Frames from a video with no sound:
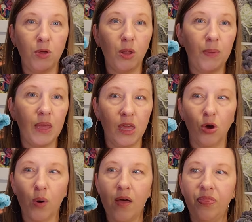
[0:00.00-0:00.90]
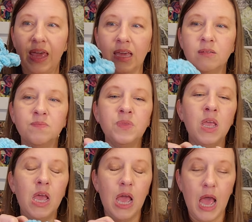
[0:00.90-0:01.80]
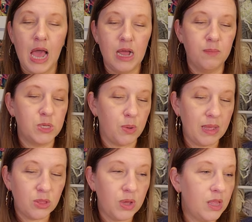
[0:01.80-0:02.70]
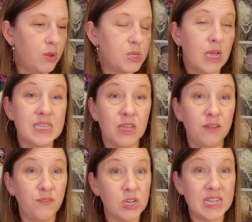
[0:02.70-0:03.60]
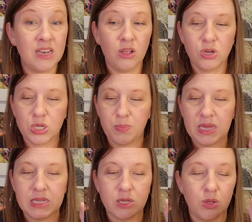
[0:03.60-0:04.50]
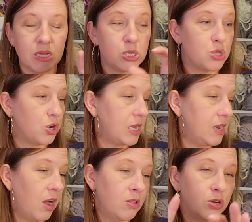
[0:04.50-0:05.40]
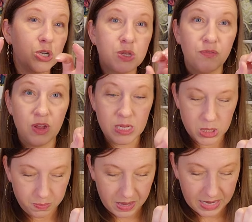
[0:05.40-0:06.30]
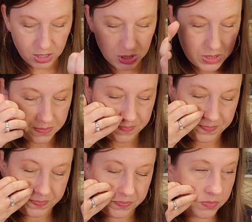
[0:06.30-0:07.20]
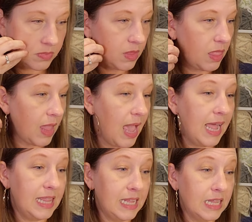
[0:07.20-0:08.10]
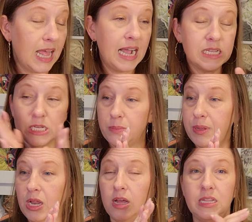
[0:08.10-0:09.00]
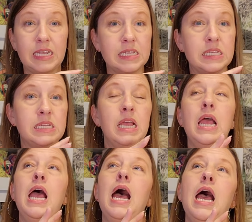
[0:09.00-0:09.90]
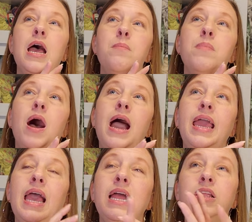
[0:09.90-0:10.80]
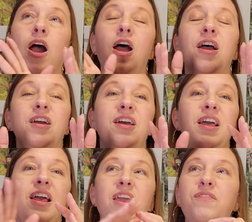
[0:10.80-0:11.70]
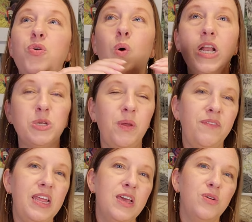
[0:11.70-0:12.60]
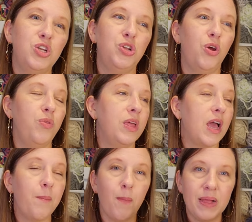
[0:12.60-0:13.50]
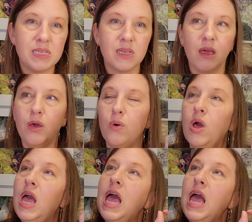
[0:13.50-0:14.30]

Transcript: could be a year round thing. So I made 3 of those. I sell them for $10 a piece. So that's $30 in spiders. And then the last but not least, I had got, if you watch my videos, you know that a couple months ago,